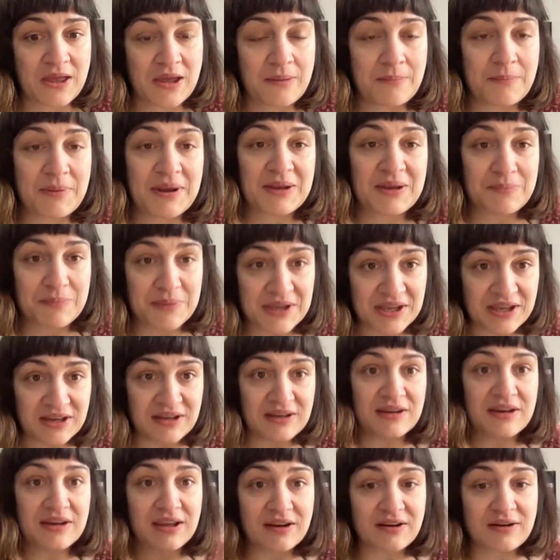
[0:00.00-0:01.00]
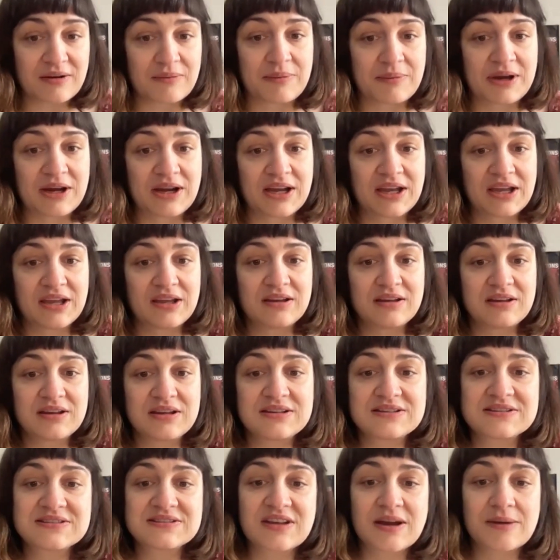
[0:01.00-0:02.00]
By being nearby
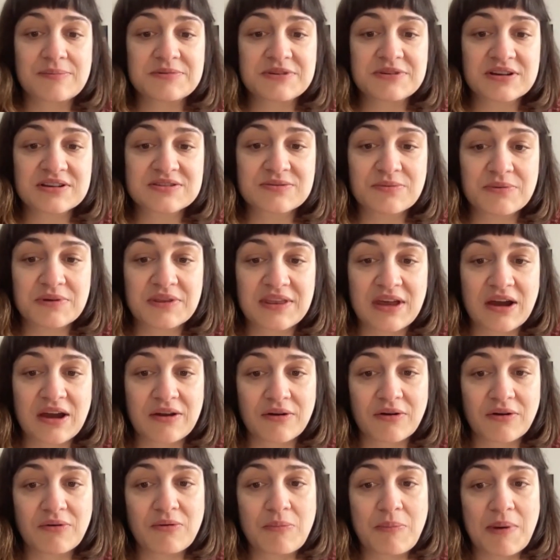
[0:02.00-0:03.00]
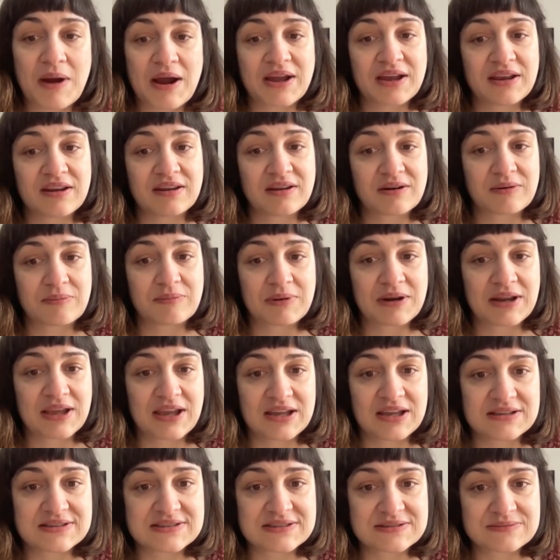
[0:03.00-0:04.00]
his subjects without occupying their
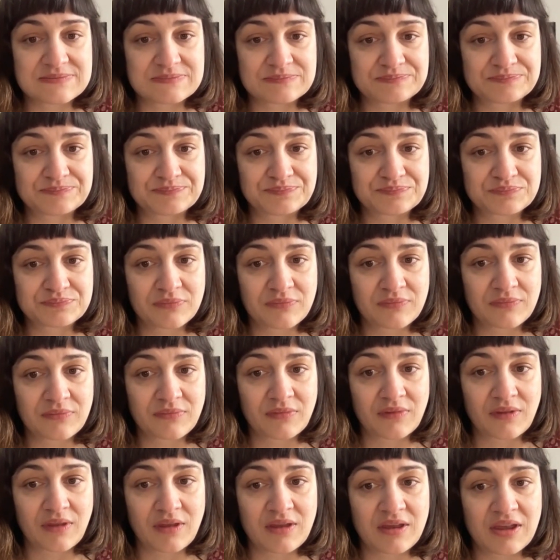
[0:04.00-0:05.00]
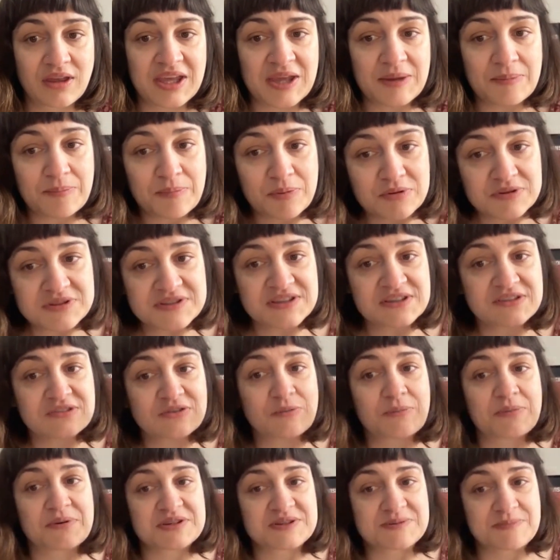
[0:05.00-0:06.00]
place, he puts into
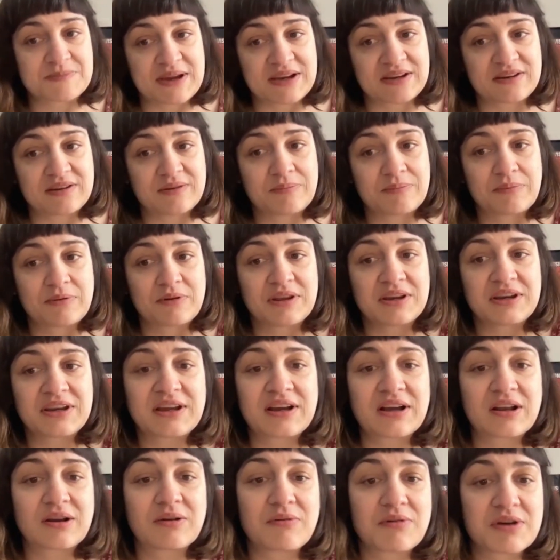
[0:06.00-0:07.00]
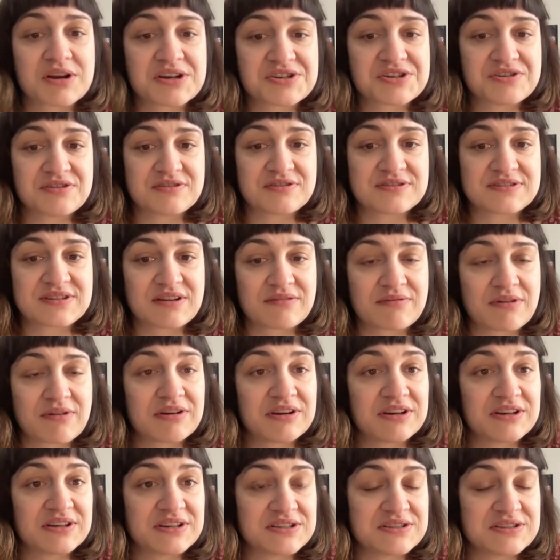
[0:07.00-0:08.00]
perspective political questions around
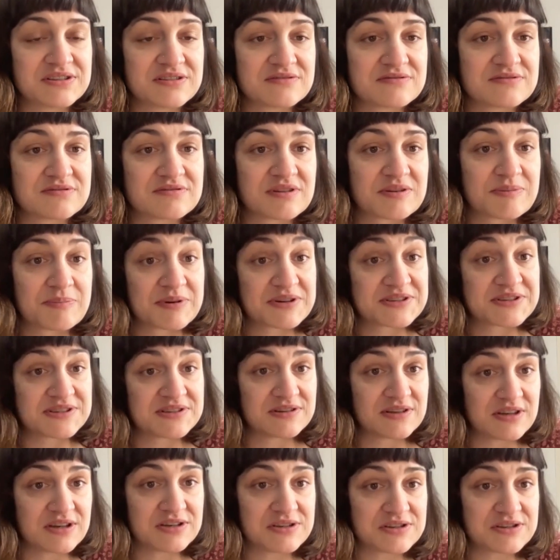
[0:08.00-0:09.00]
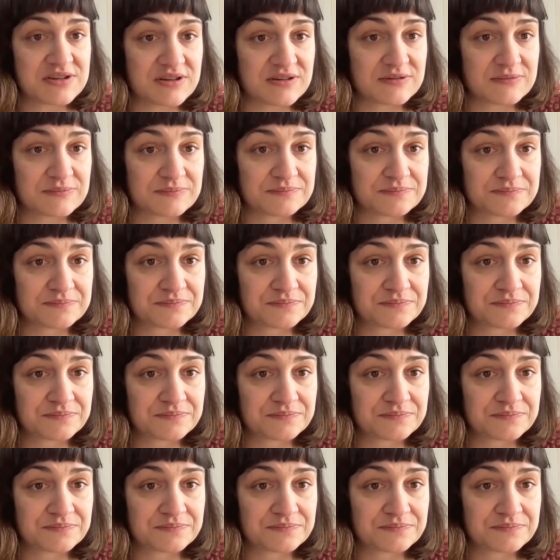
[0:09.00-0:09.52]
indigenous representation.